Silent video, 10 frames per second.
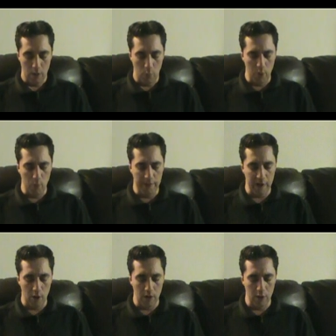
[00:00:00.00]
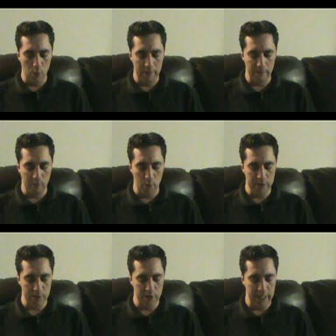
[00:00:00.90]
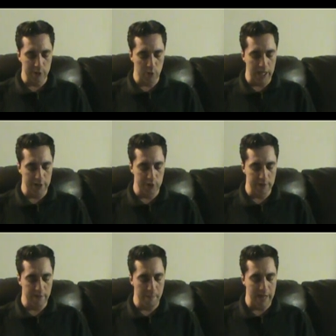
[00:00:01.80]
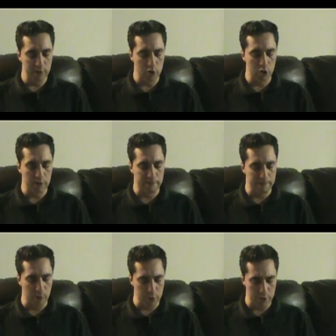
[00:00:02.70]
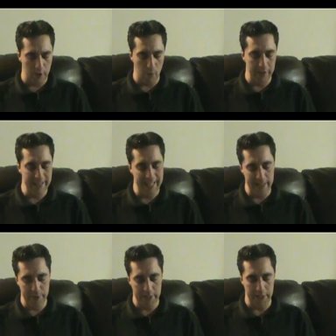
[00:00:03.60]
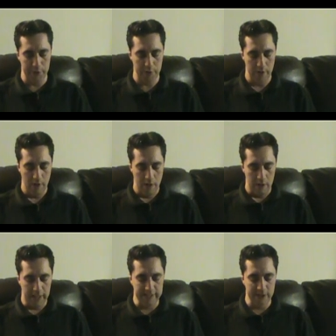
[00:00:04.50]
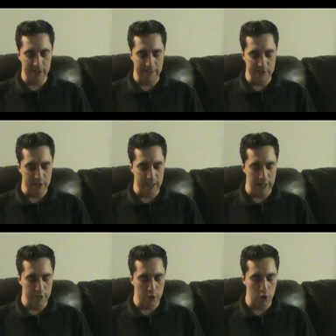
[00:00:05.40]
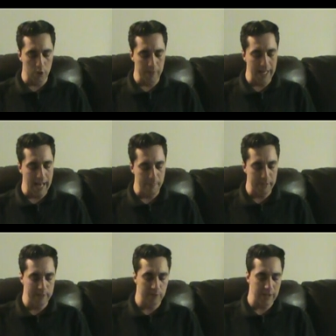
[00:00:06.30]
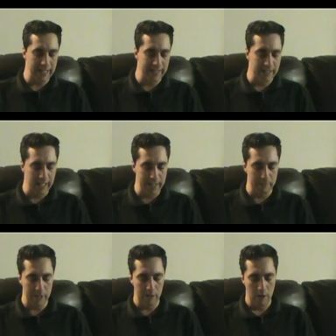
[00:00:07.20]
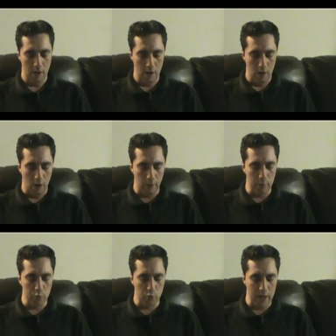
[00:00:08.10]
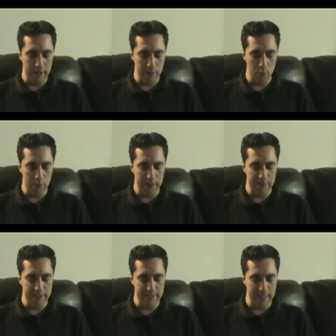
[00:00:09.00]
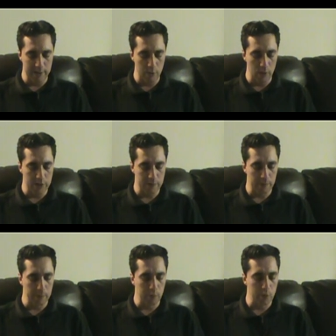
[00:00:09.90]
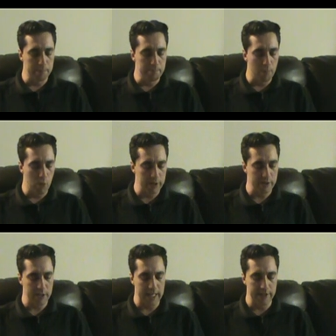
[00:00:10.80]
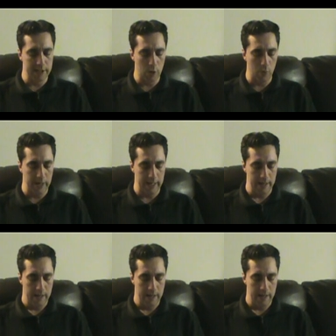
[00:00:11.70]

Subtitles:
We would that all who have a voice in the education of the masses should first know and then teach that the safest guides to human happiness and enlightenment are those writings which have descended to us from the remotest antiquity,